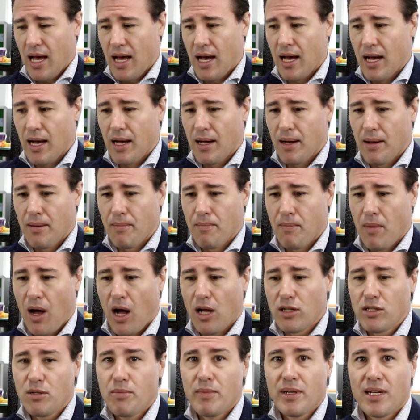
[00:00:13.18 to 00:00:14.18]
Um,
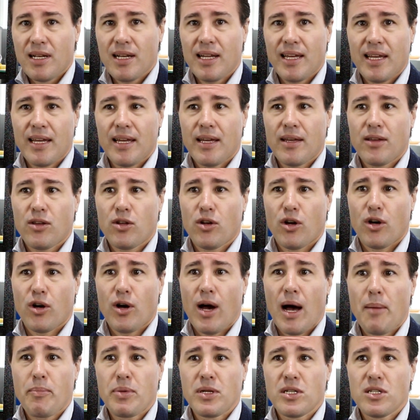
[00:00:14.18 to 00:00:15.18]
ultimately, you know,
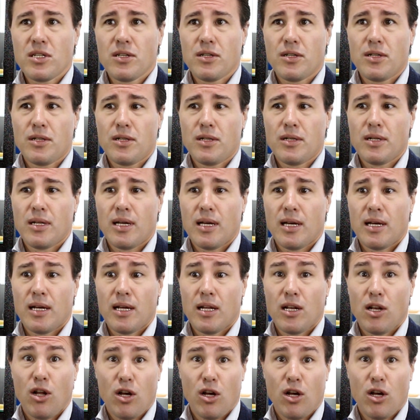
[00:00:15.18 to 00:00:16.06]
up until uh,